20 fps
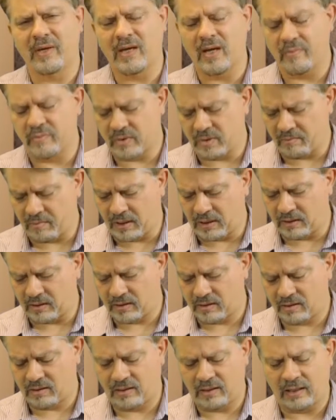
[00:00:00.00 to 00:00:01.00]
becomes
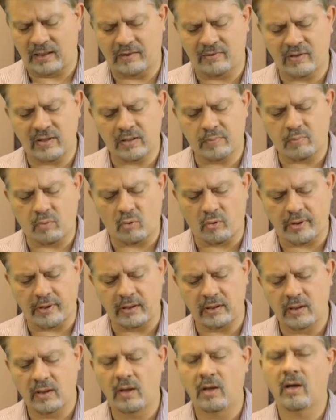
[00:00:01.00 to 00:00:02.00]
immense. And at this
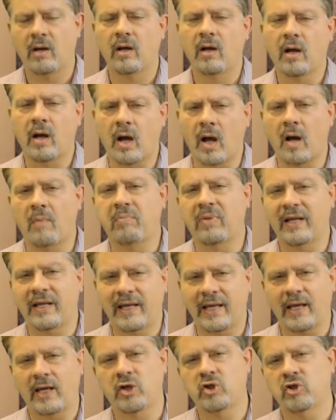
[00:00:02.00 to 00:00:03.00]
point,
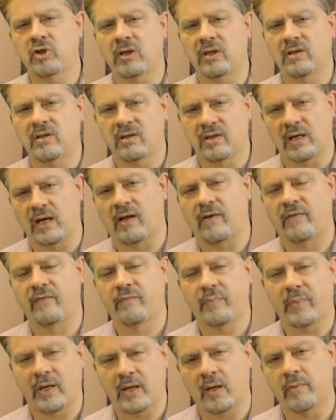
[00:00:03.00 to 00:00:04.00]
complication itself
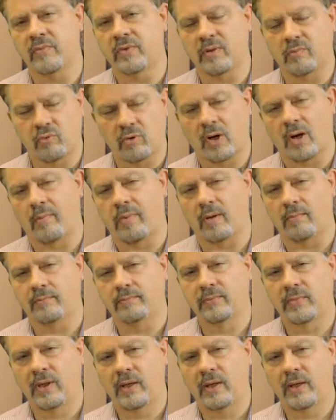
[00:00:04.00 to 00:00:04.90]
becomes a problem.